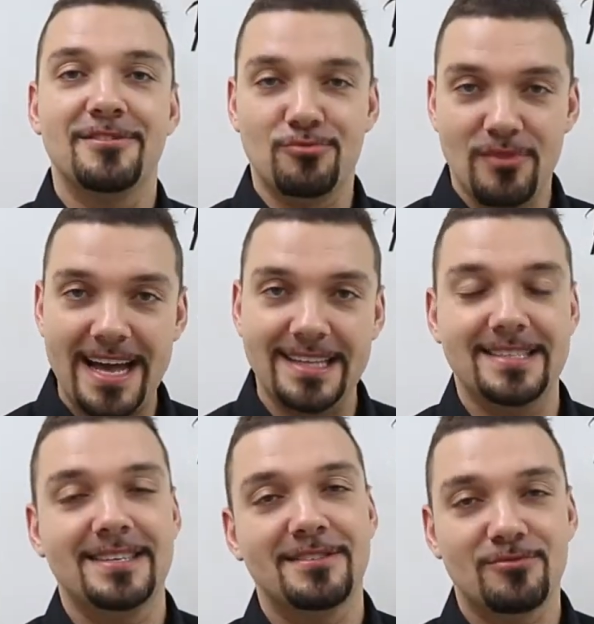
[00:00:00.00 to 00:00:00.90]

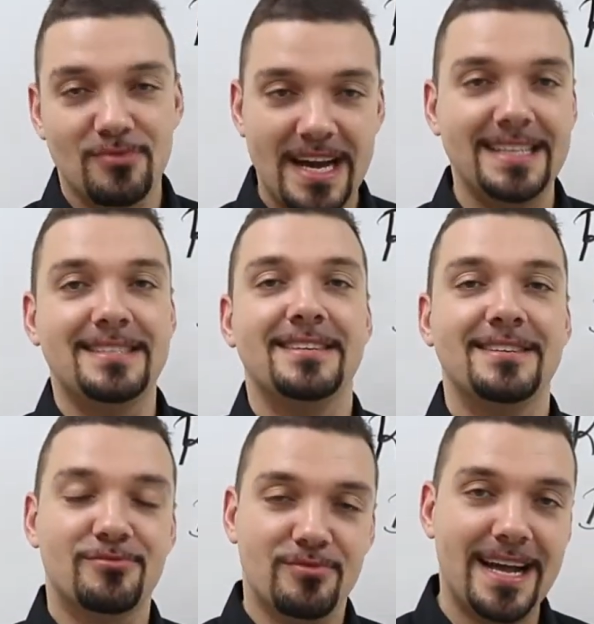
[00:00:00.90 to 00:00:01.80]
rent, rent,
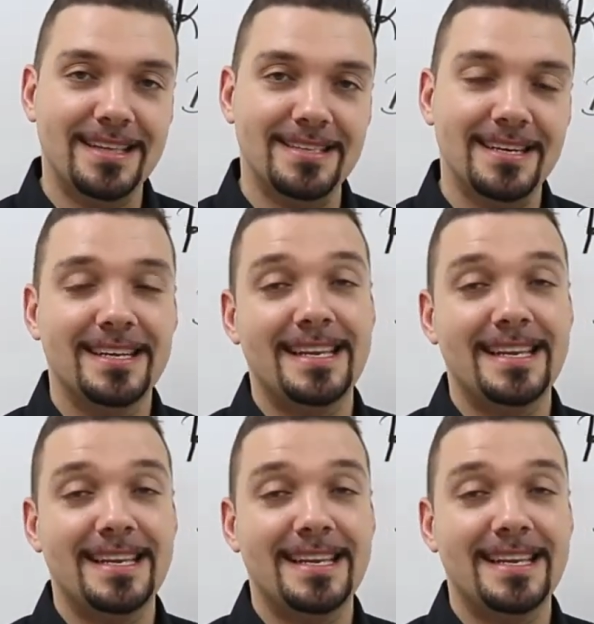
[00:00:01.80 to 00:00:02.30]
rent.